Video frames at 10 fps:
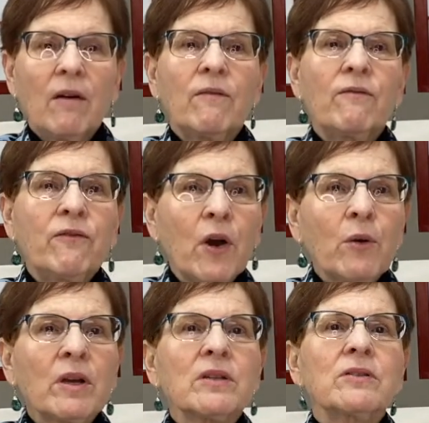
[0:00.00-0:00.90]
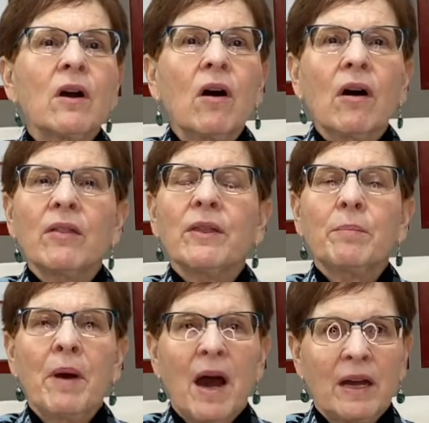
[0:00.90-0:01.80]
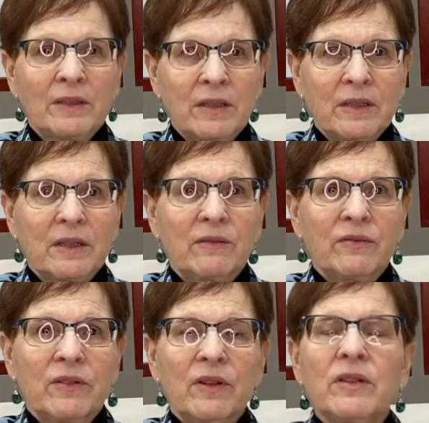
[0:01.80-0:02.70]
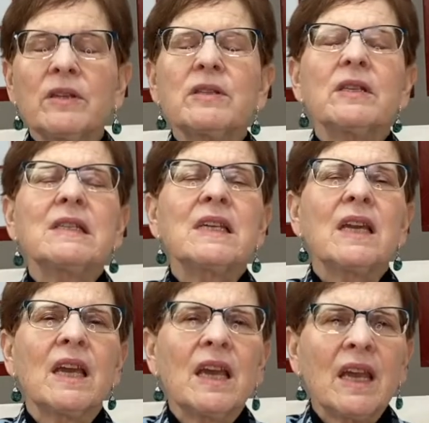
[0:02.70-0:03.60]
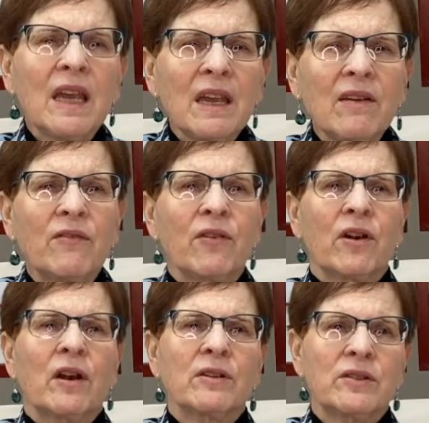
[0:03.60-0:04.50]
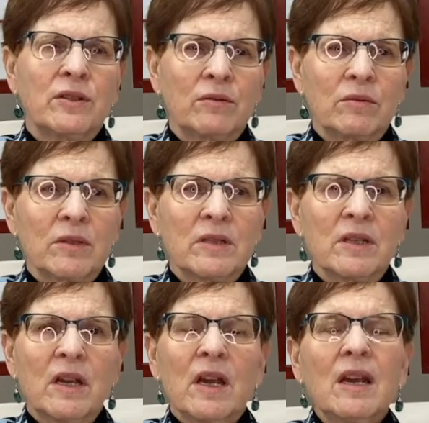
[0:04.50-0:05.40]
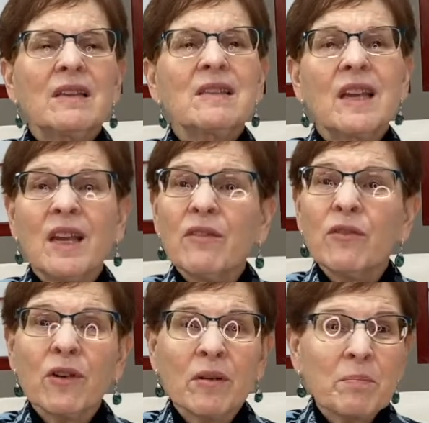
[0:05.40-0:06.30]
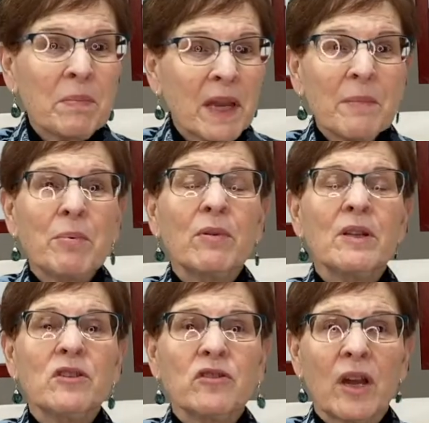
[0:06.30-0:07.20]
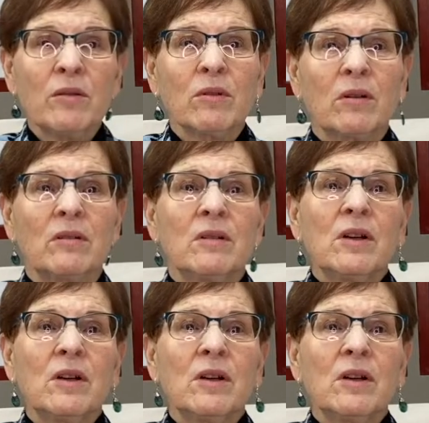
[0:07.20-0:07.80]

Focus on the positive. This is key for our students. It's key for people in general.